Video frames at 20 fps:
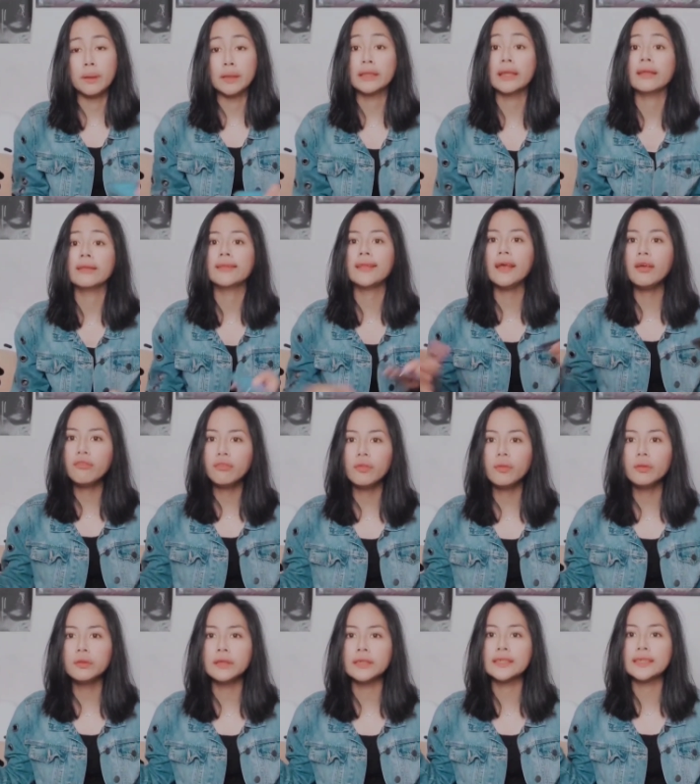but then
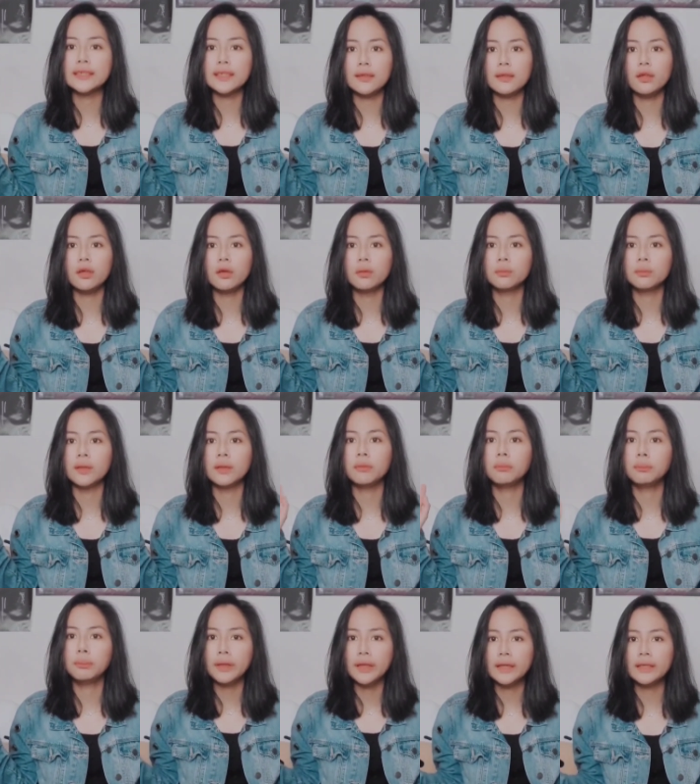thankful the stadium
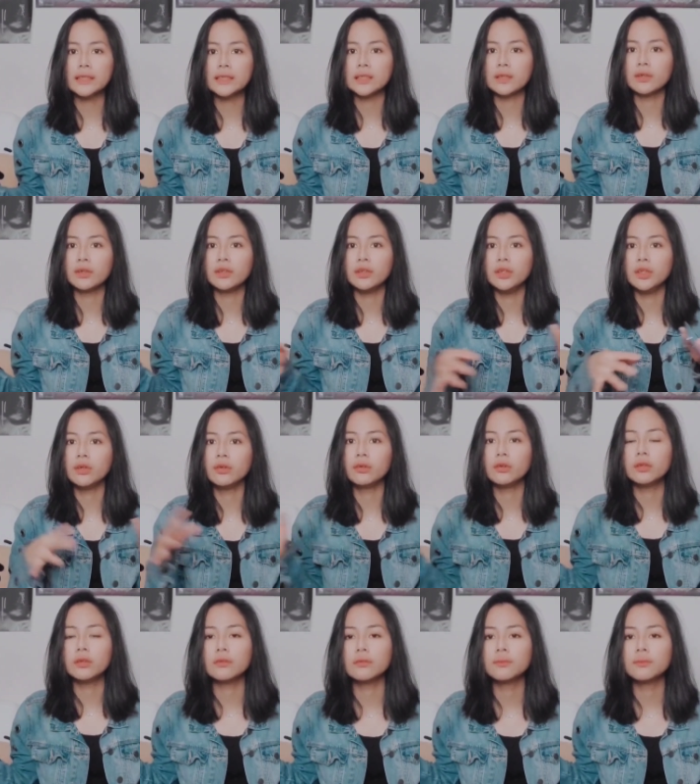are big, so you know,